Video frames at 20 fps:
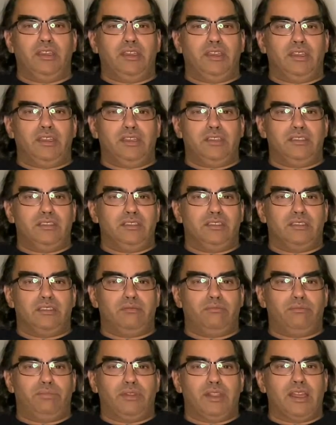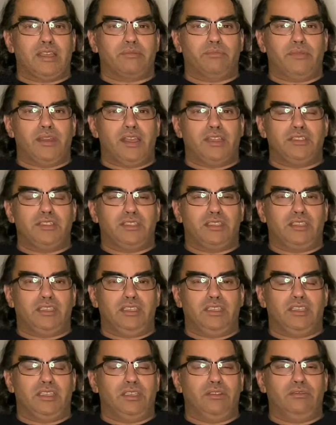is it some black magic
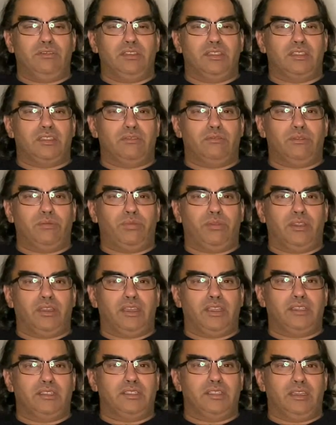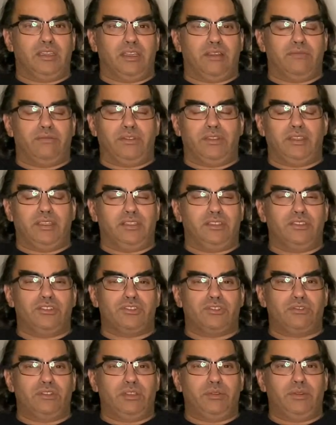EQ that they're applying to everything they're
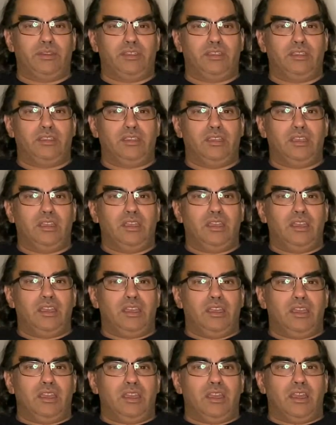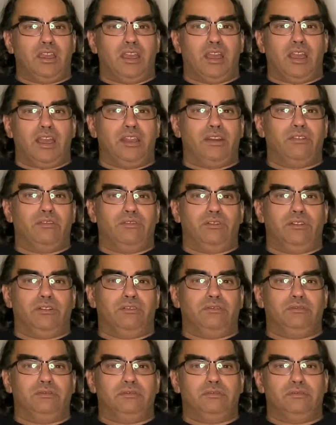streaming? I don't
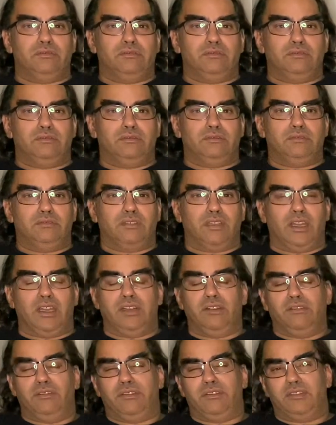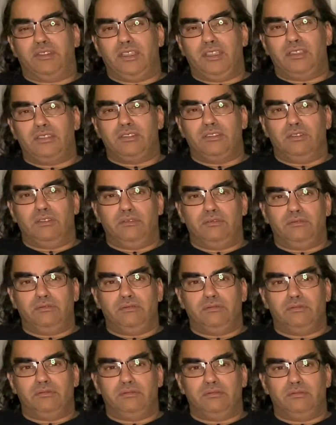know. I don't think so,
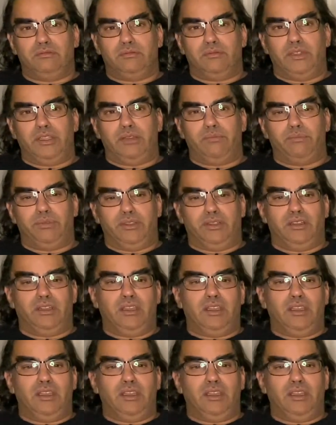right? But